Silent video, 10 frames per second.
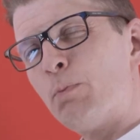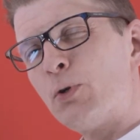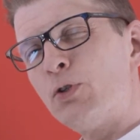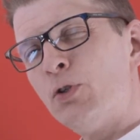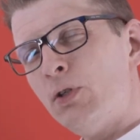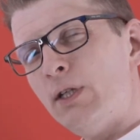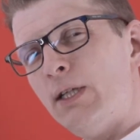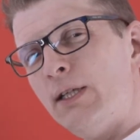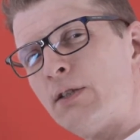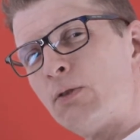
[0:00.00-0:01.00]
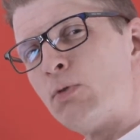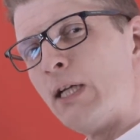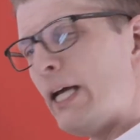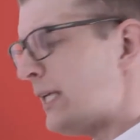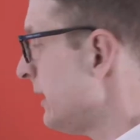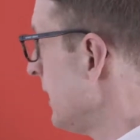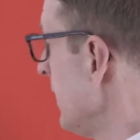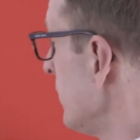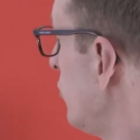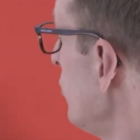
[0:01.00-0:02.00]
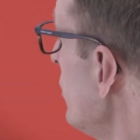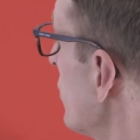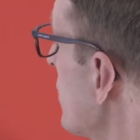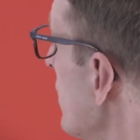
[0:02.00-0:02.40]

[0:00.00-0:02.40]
opportunities related to your